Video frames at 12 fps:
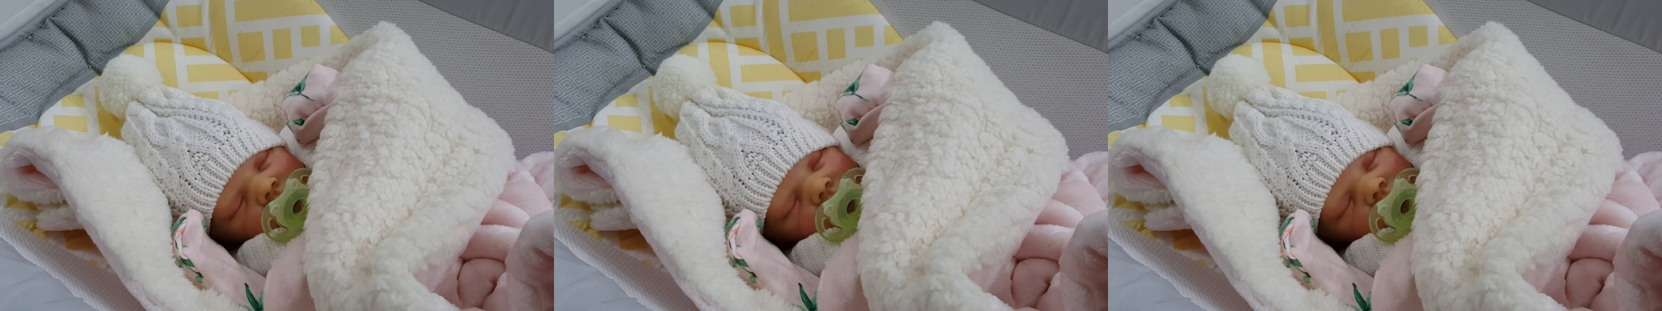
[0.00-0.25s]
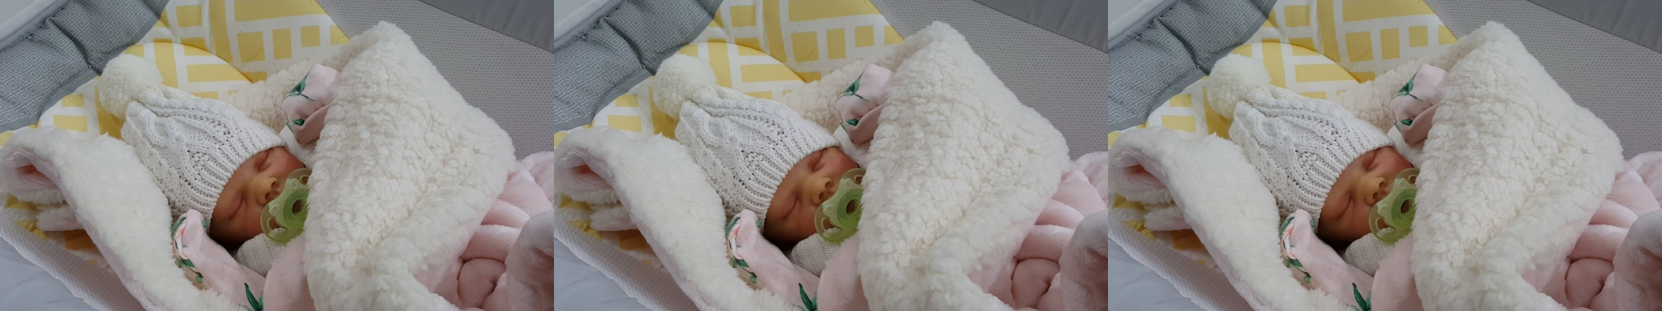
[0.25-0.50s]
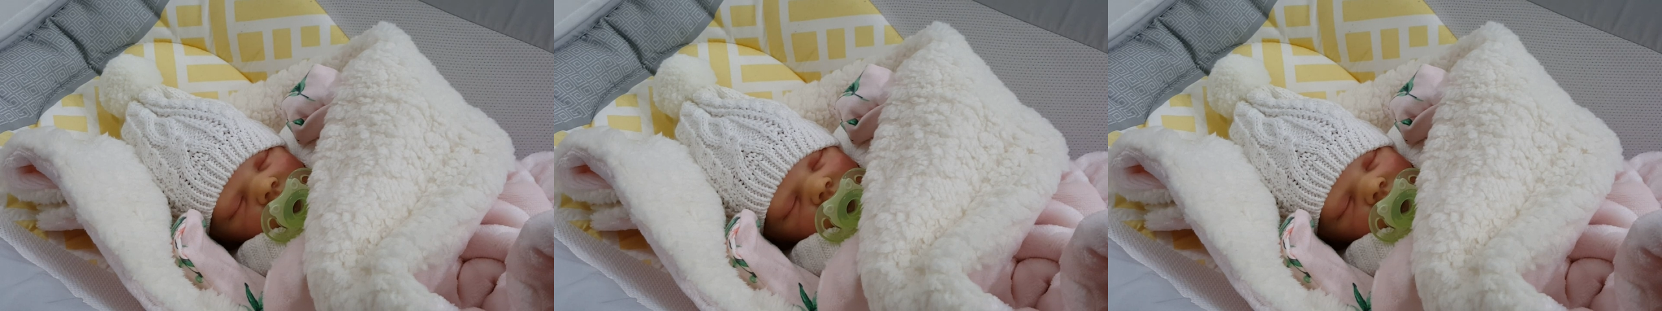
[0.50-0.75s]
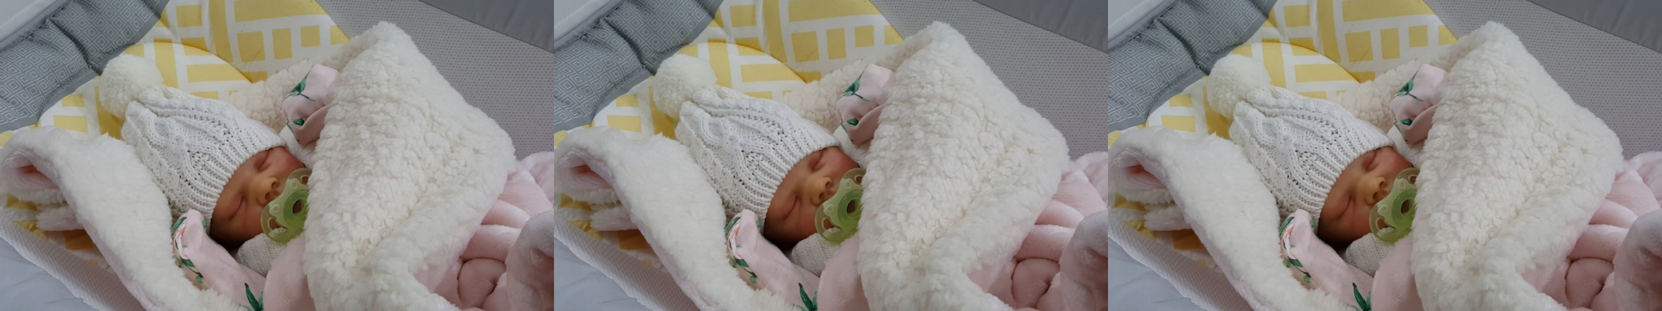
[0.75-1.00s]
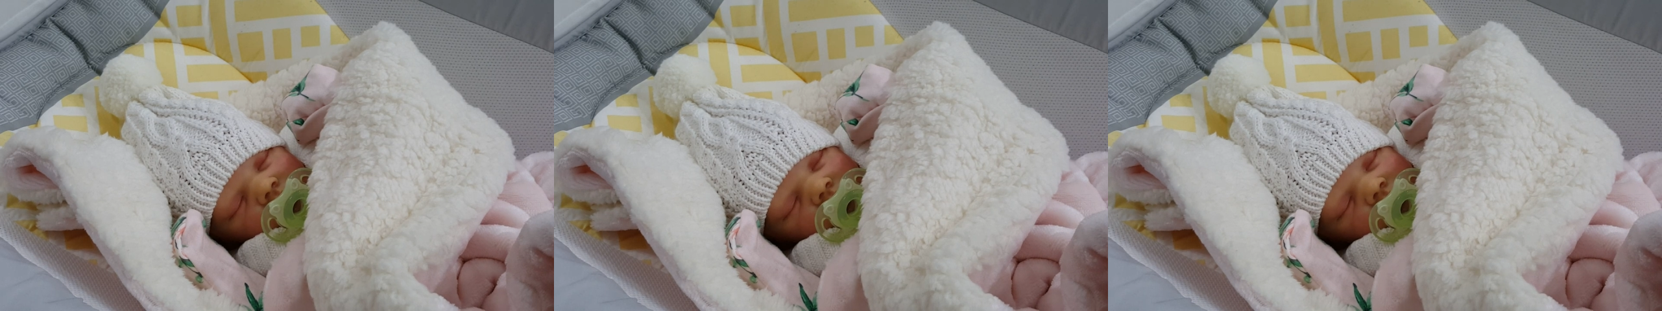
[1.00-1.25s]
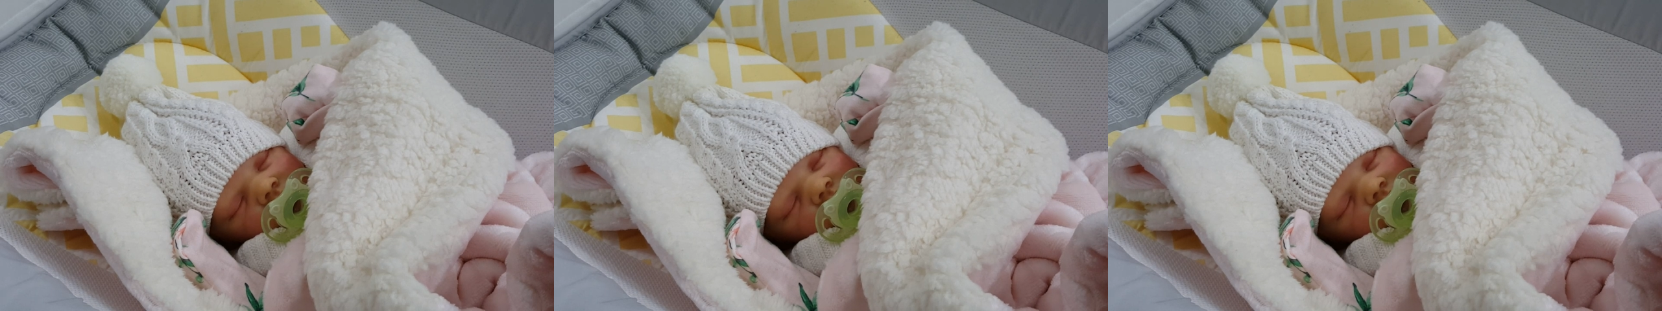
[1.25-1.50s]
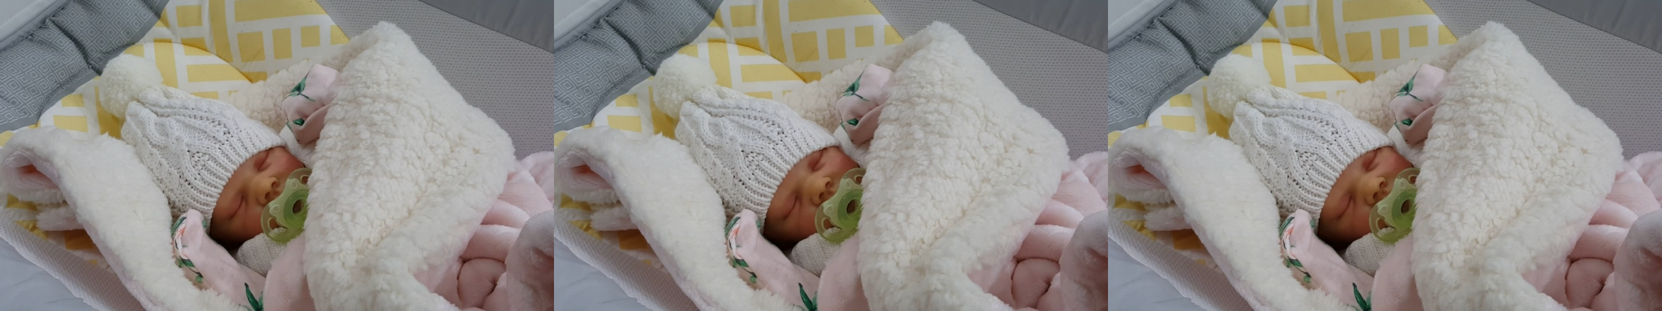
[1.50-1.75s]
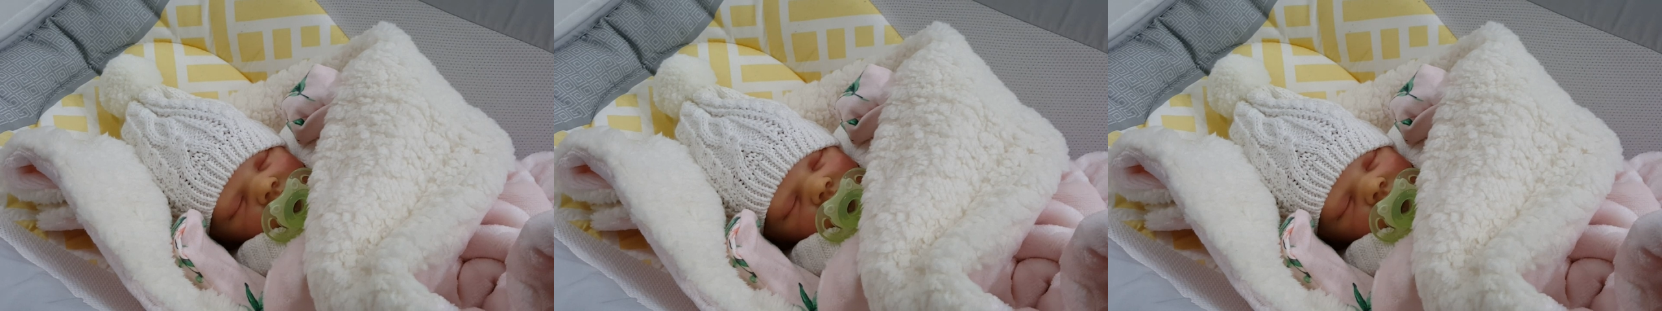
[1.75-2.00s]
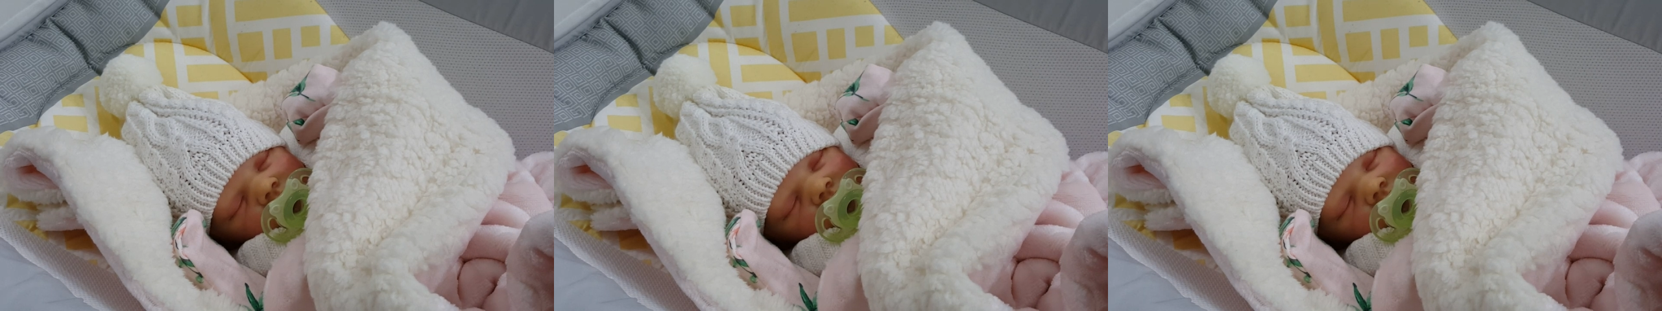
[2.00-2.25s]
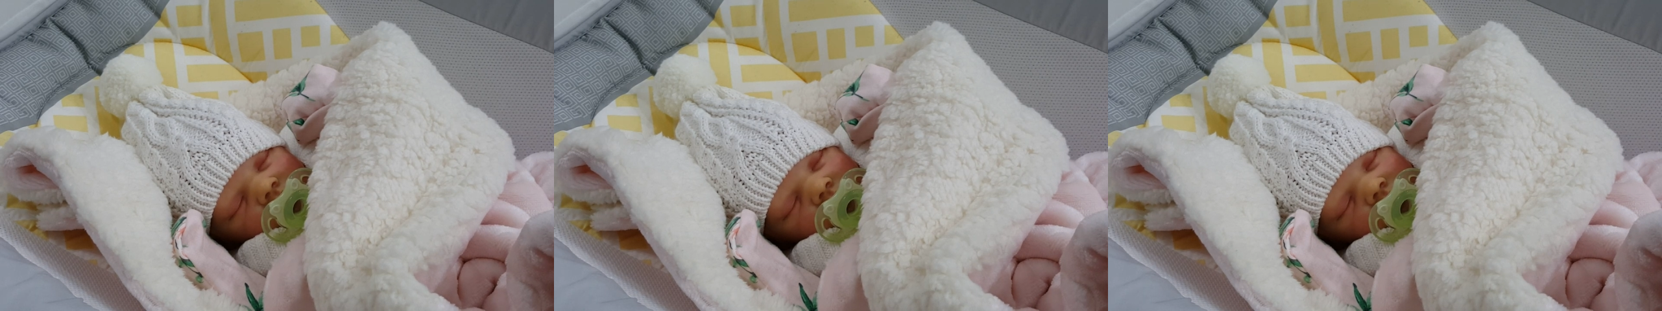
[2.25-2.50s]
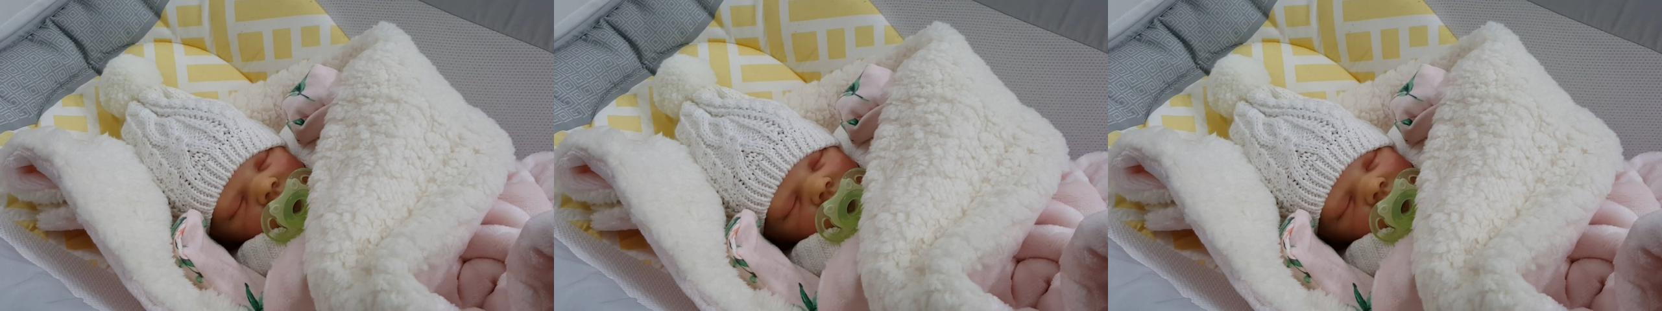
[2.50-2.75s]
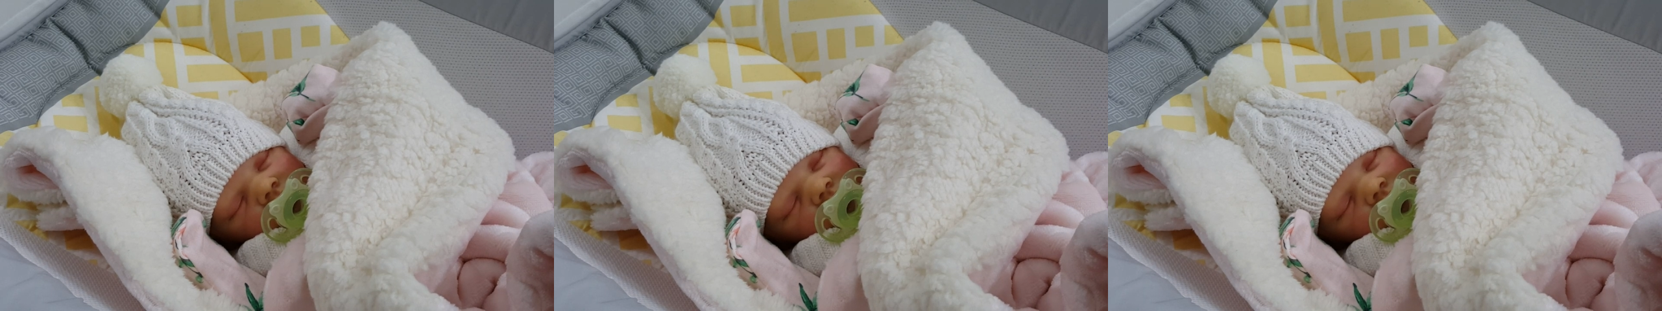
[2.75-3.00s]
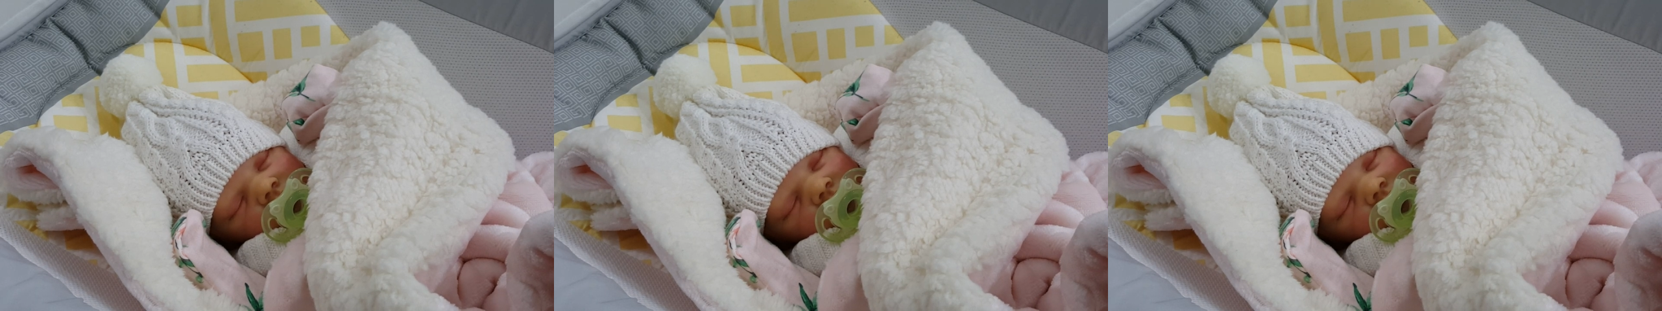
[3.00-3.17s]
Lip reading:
Nobody's mouth can be seen.